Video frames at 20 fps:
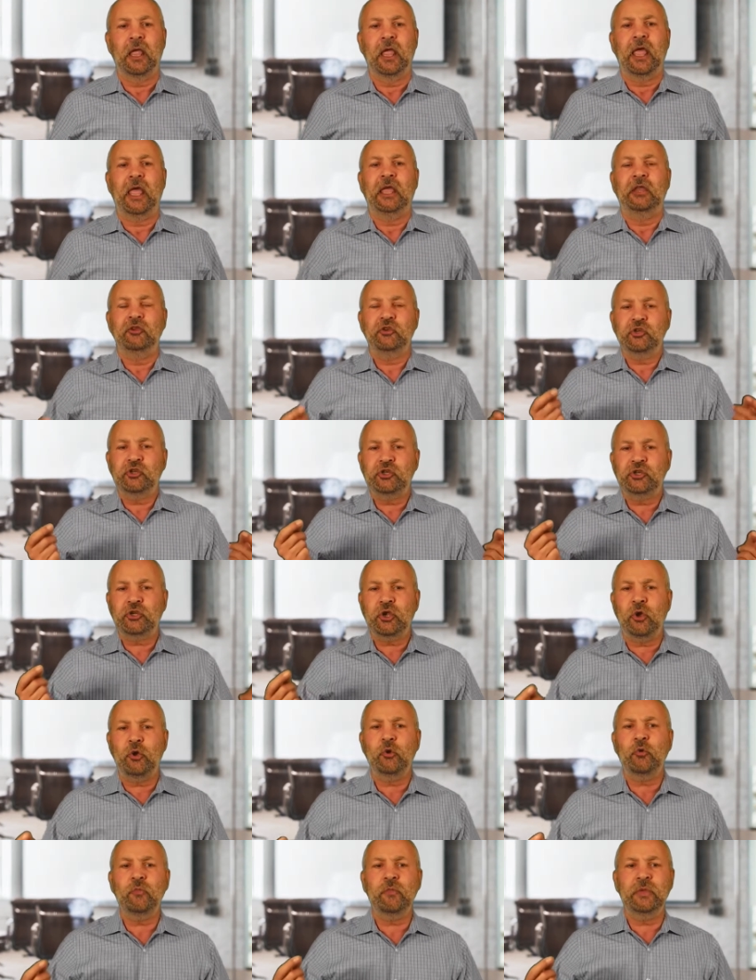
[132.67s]
and
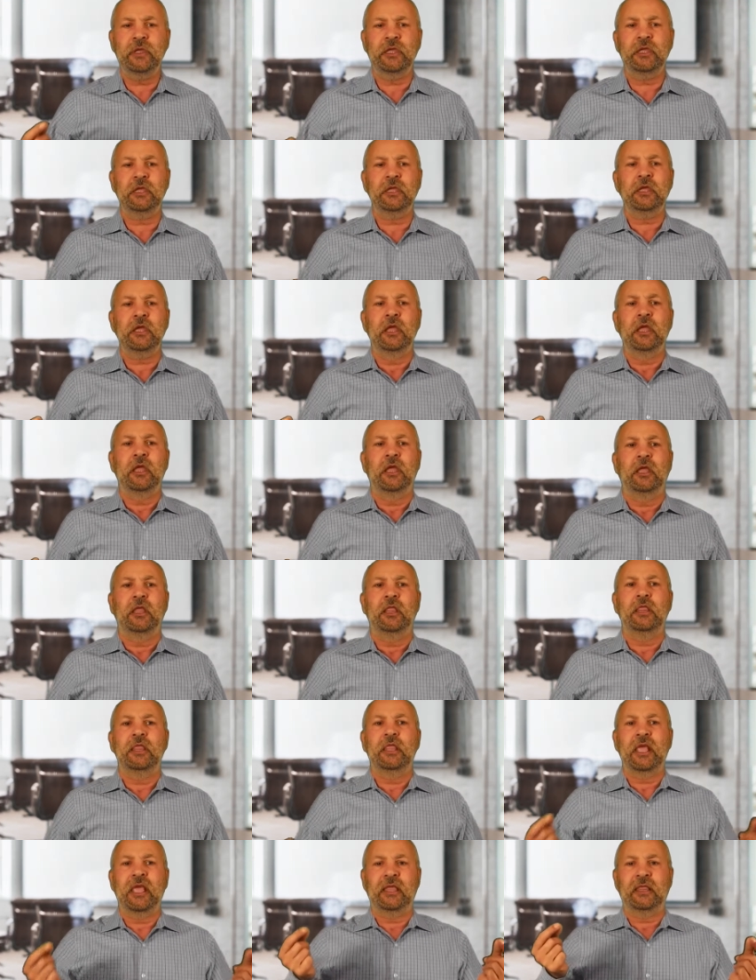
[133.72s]
show me
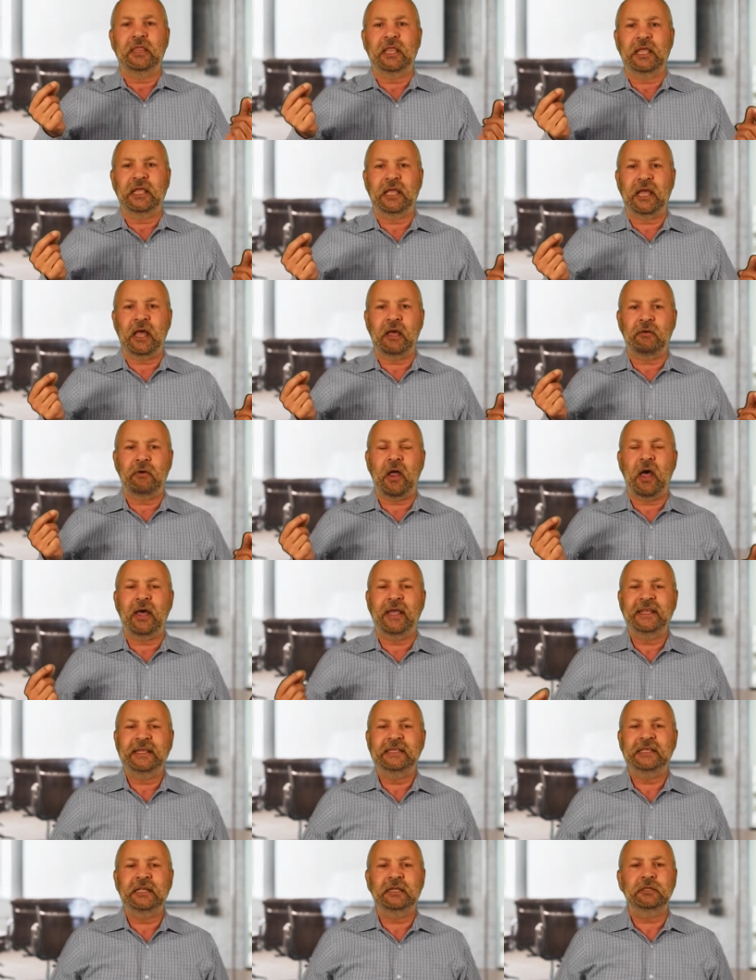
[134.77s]
that they are
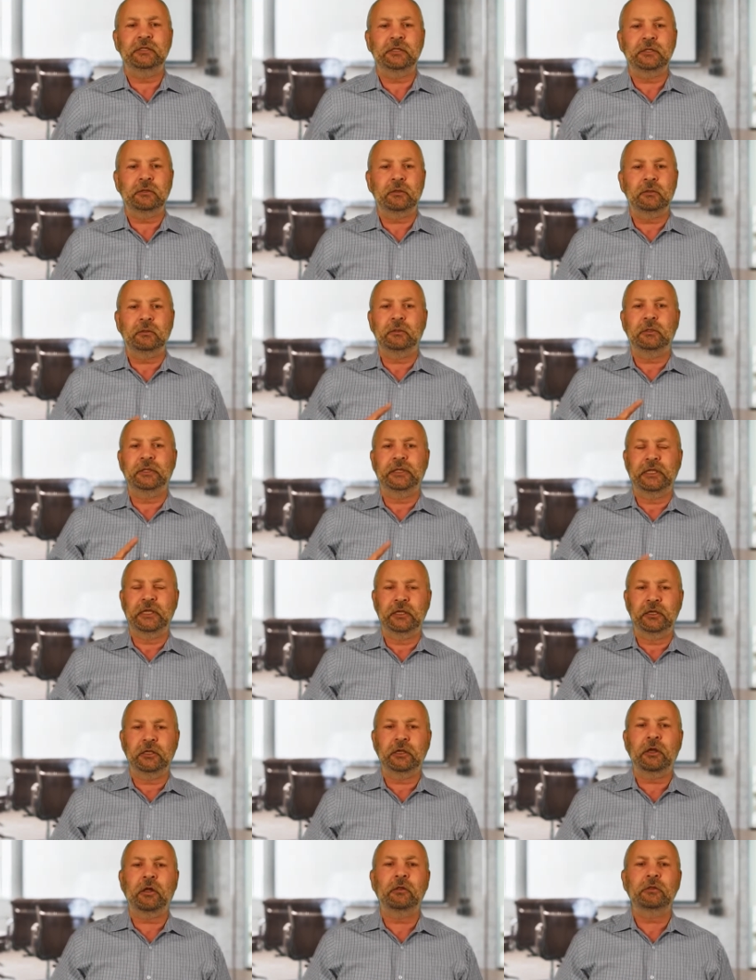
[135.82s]
identical in
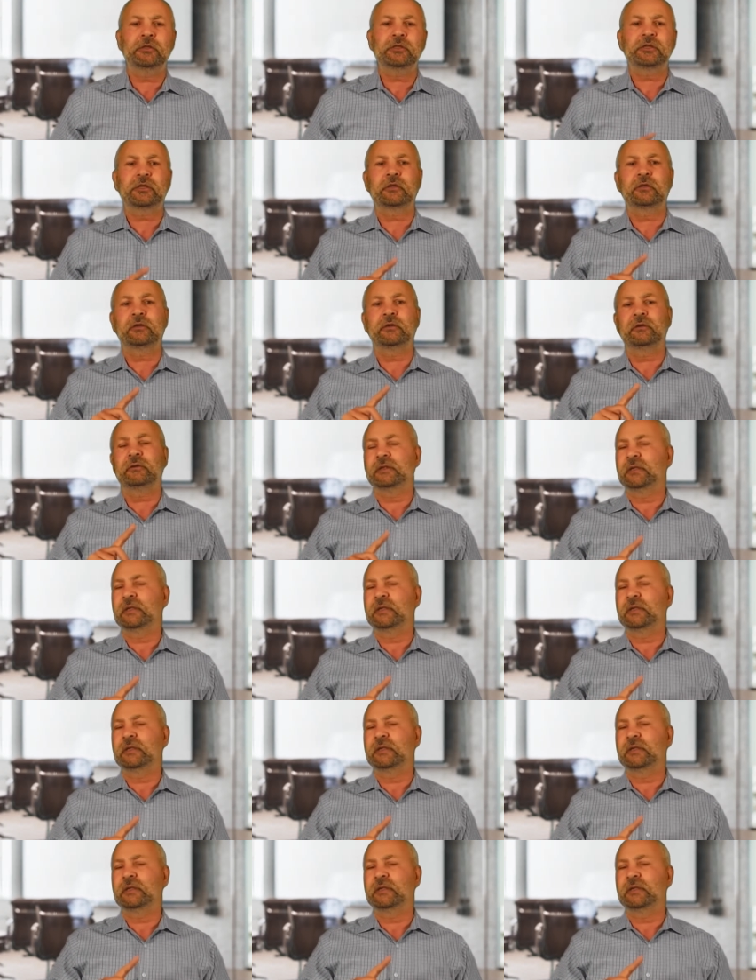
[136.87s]
culture,